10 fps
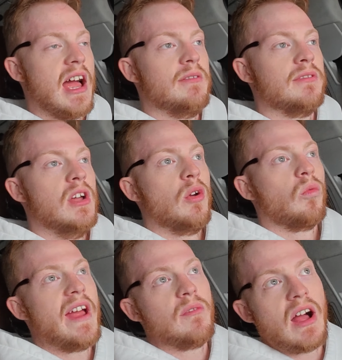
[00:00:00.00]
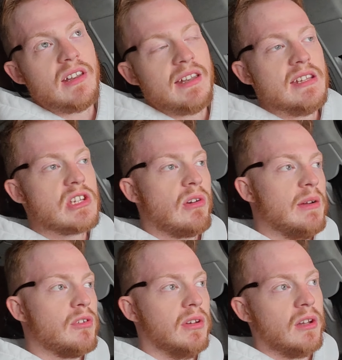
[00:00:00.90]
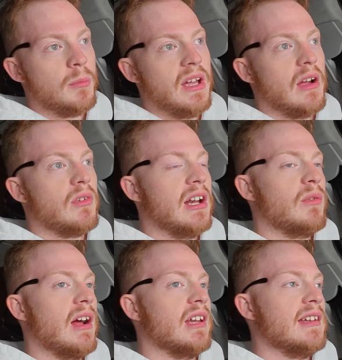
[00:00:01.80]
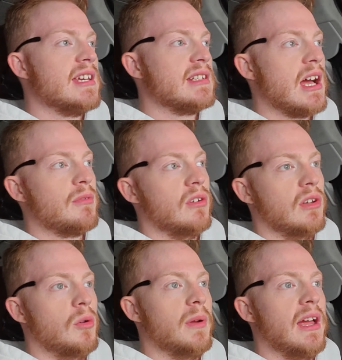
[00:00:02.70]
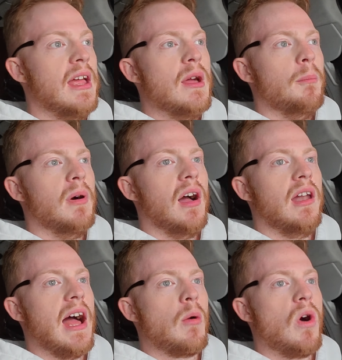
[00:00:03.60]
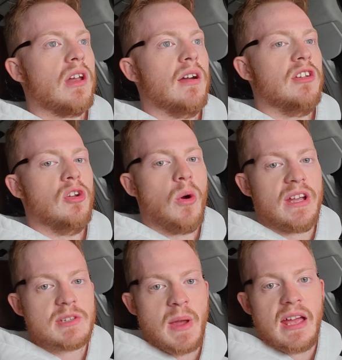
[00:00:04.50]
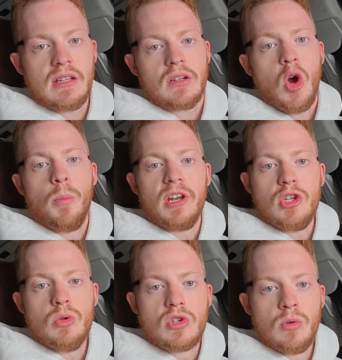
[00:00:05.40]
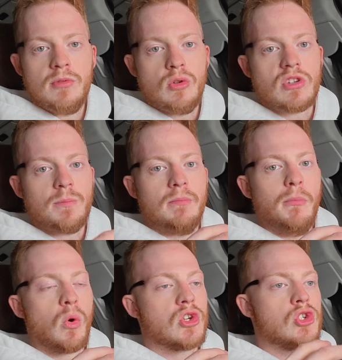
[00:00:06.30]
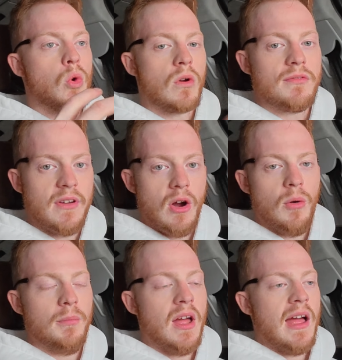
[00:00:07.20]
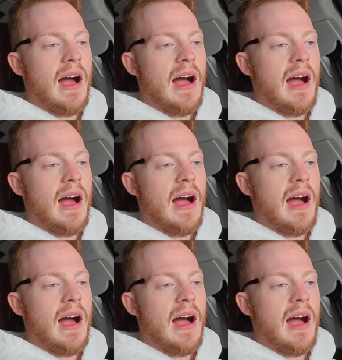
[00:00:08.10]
I've ran around on Instagram for a little bit. I've ran around on TikTok for a little bit, but I want to, you know, expand, open a YouTube, do some more short film.